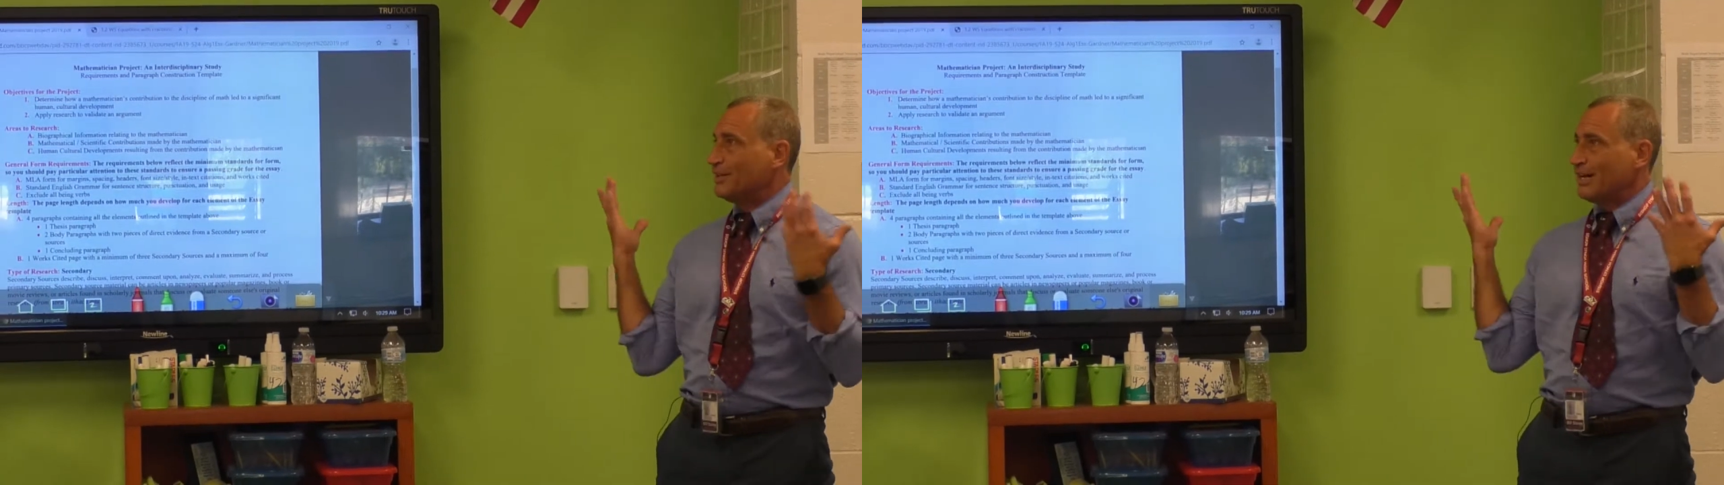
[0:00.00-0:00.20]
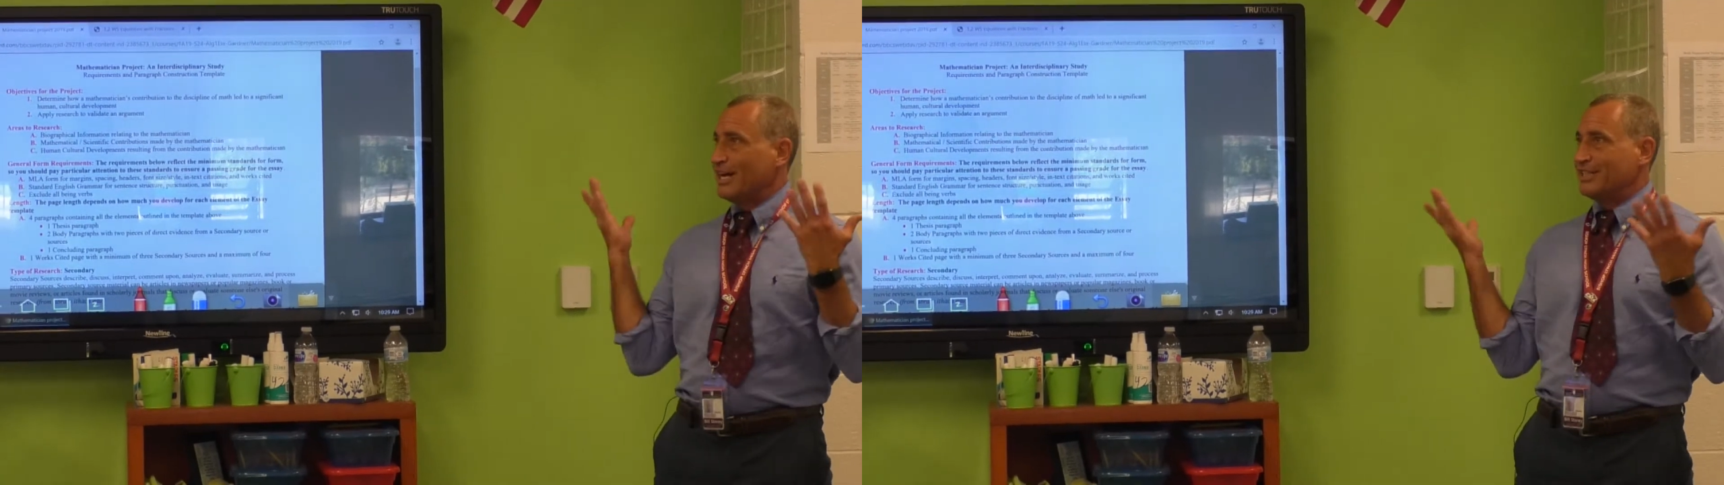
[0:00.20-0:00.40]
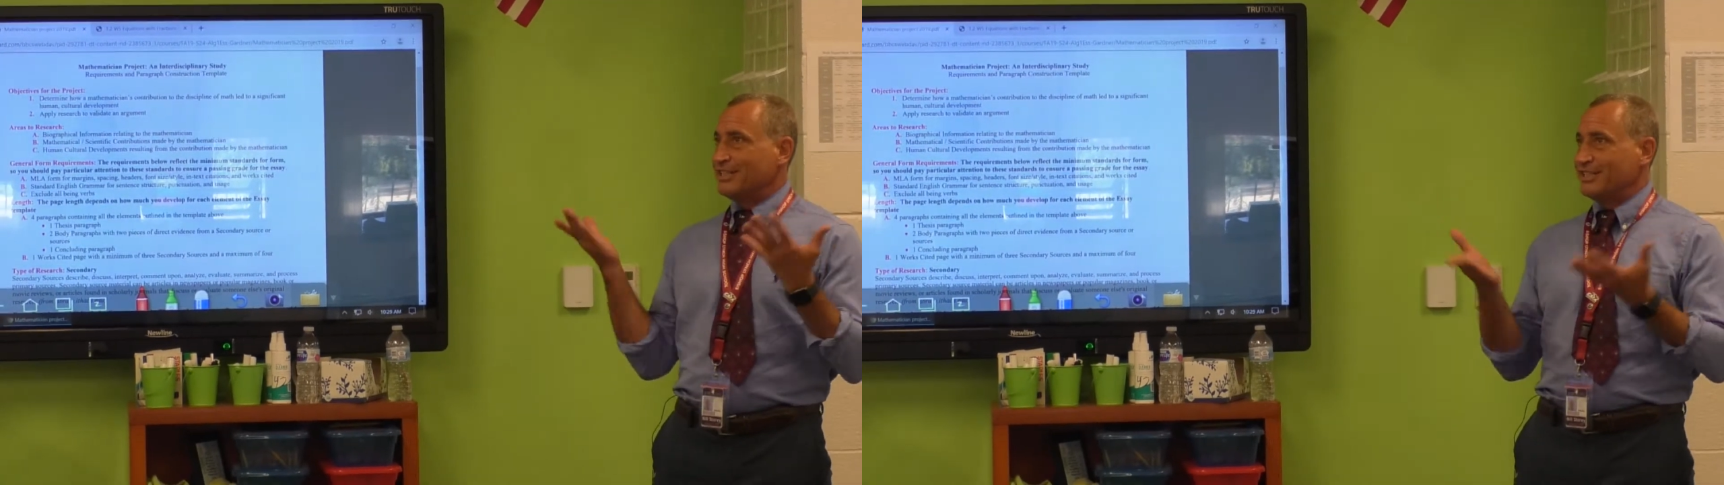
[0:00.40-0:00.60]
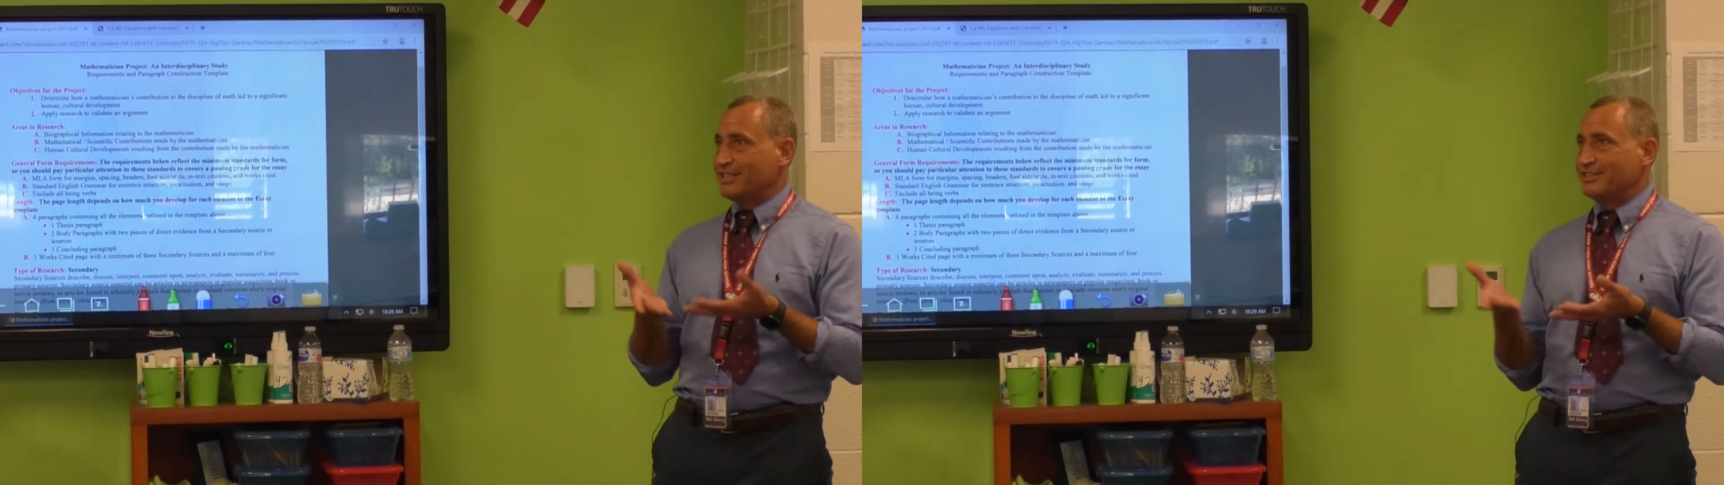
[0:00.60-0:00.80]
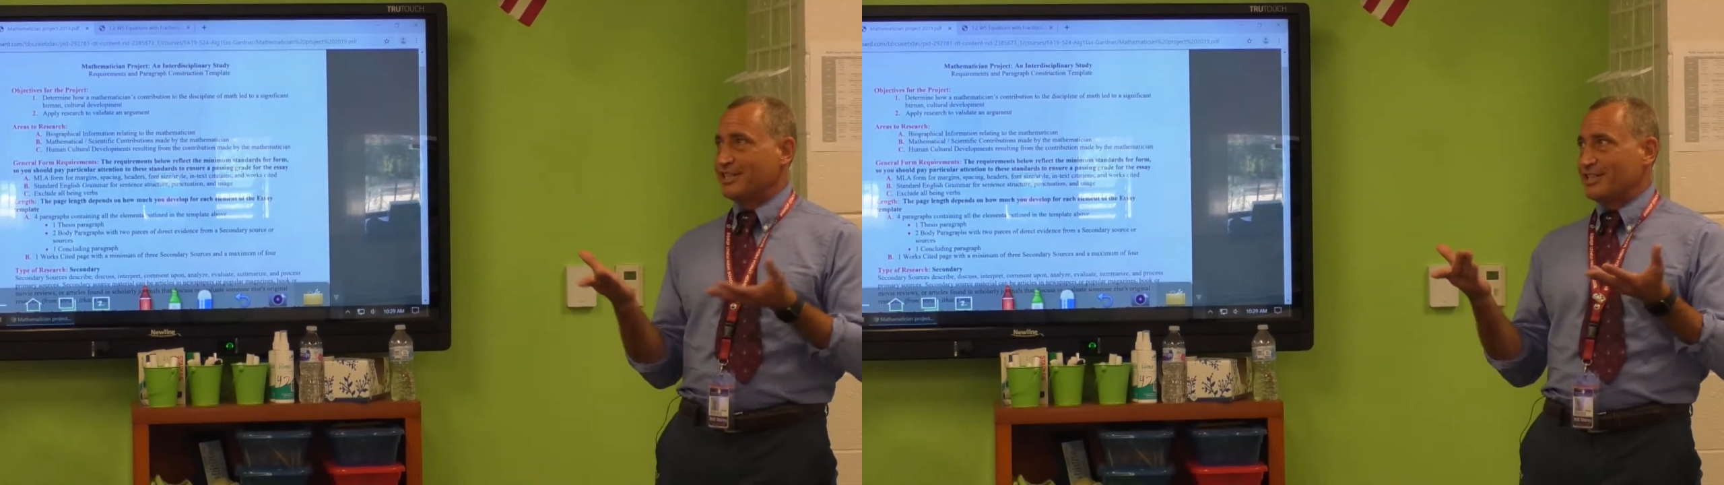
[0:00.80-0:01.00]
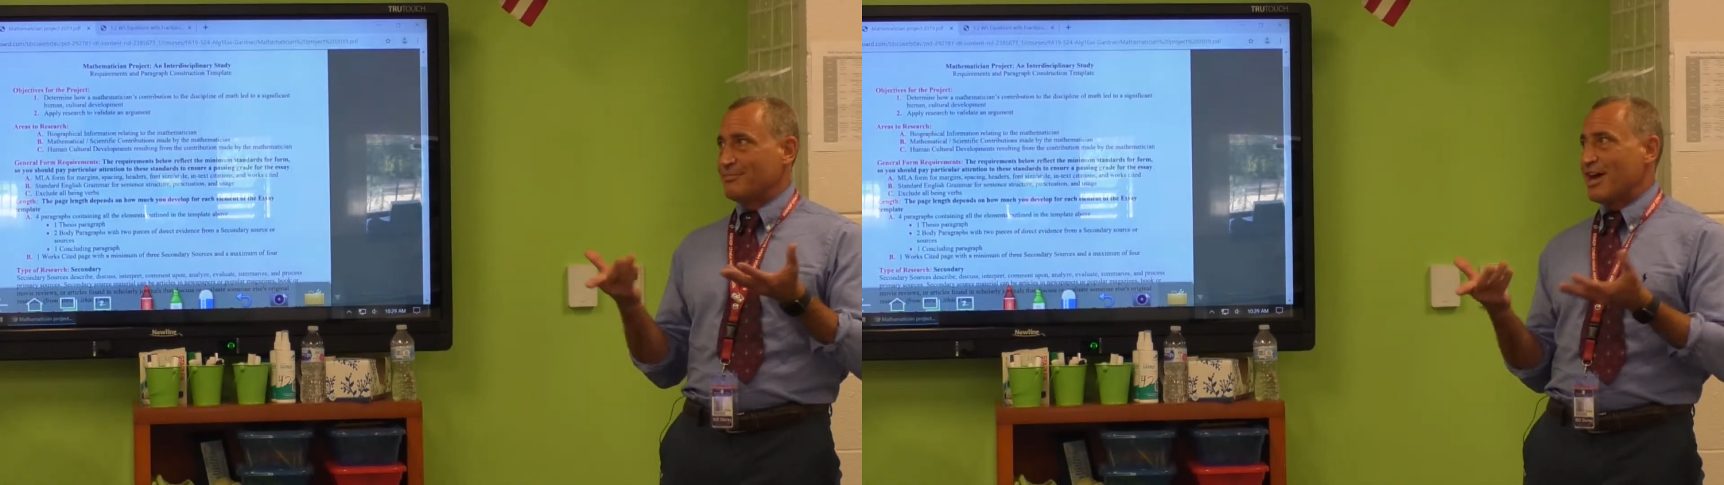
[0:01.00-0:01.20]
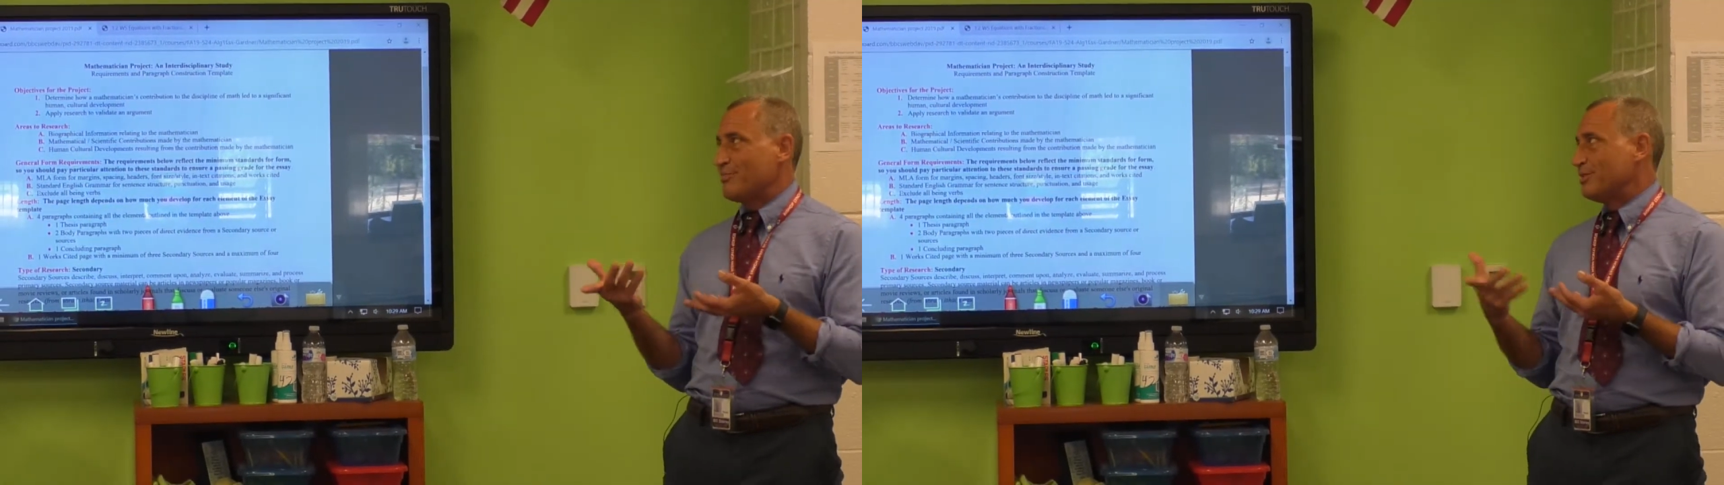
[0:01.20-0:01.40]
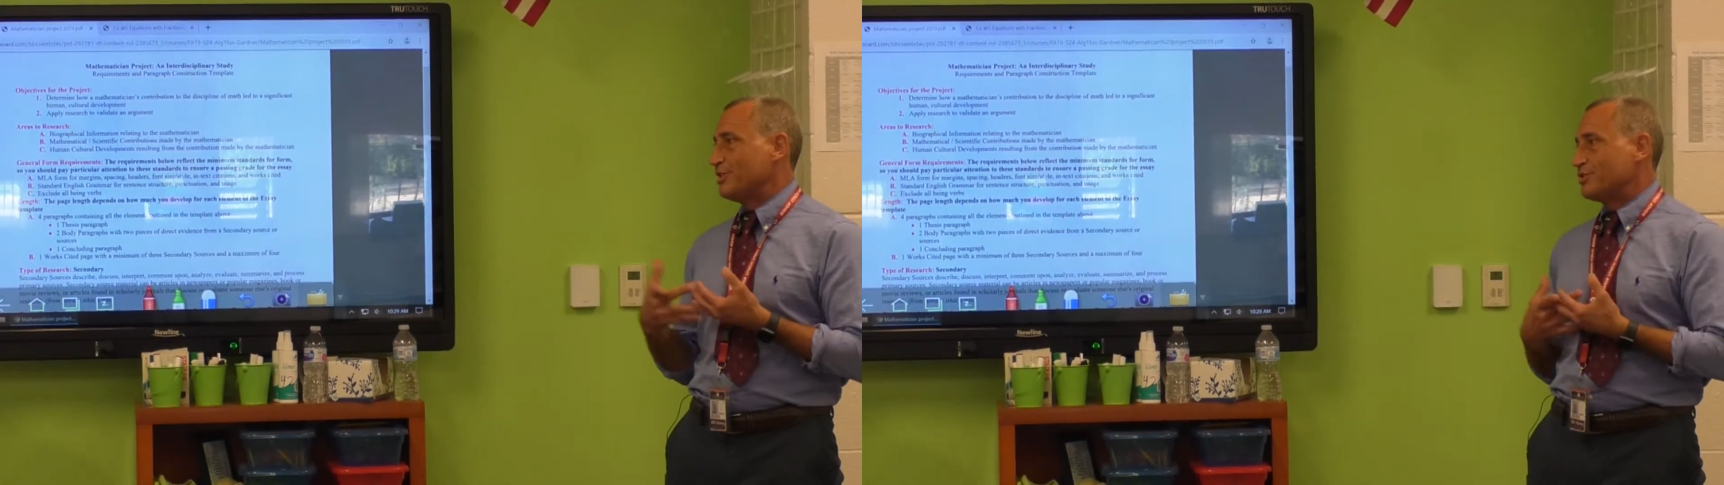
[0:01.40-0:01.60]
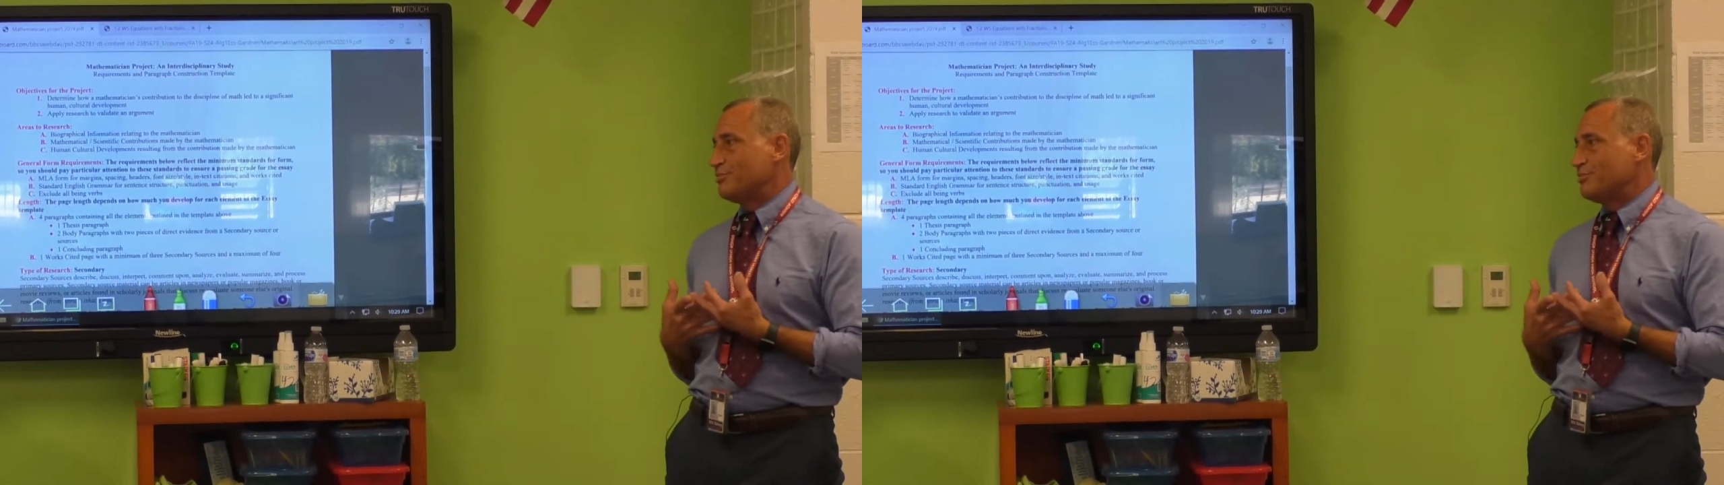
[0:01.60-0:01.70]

ideas that the mathematician